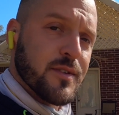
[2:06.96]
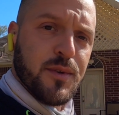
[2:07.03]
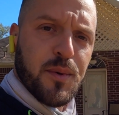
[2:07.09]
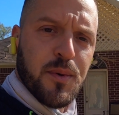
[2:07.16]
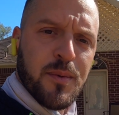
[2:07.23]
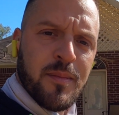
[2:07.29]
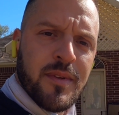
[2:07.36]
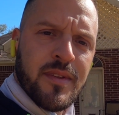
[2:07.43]

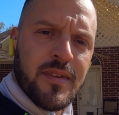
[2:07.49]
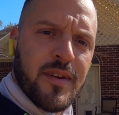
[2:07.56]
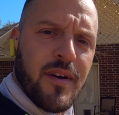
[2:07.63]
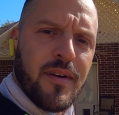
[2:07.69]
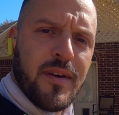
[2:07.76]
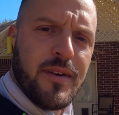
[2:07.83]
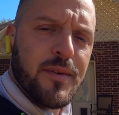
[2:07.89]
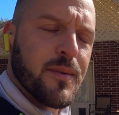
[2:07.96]
scoot him in the
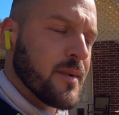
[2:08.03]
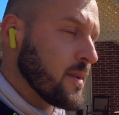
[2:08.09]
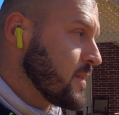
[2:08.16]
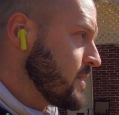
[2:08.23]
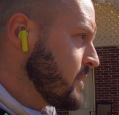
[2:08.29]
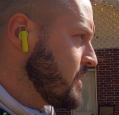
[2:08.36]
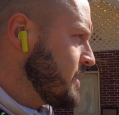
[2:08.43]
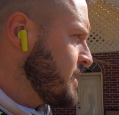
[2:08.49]
doggy
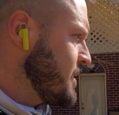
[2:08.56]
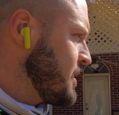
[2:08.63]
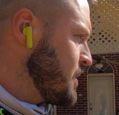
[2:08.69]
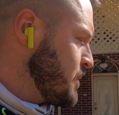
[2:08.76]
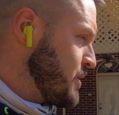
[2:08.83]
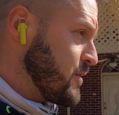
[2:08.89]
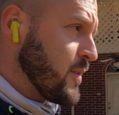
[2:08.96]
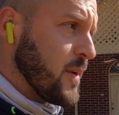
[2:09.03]
door
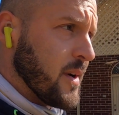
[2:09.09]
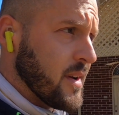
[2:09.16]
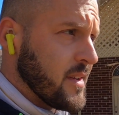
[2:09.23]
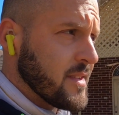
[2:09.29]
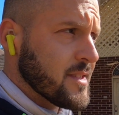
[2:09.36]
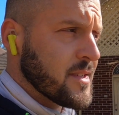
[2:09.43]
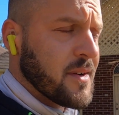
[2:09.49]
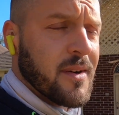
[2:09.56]
before I
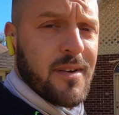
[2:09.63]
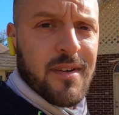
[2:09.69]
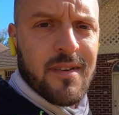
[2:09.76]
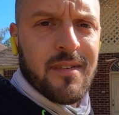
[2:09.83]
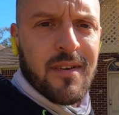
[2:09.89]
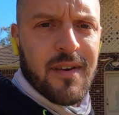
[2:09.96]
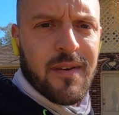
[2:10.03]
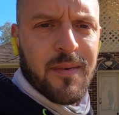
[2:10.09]
get started.